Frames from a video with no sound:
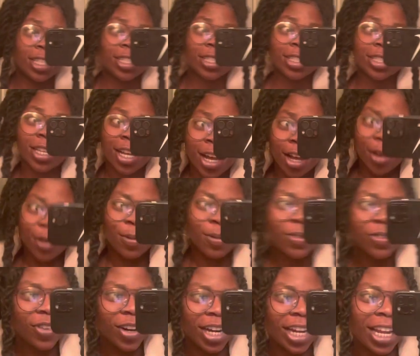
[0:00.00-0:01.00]
So
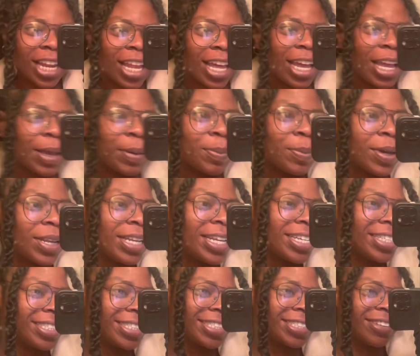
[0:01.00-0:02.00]
we're running late, but
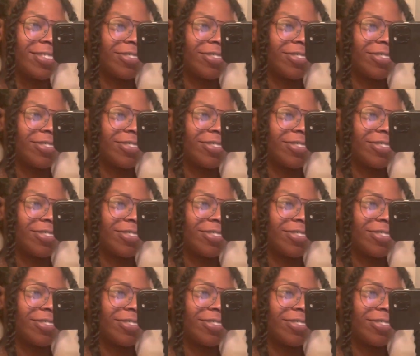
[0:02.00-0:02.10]
this is the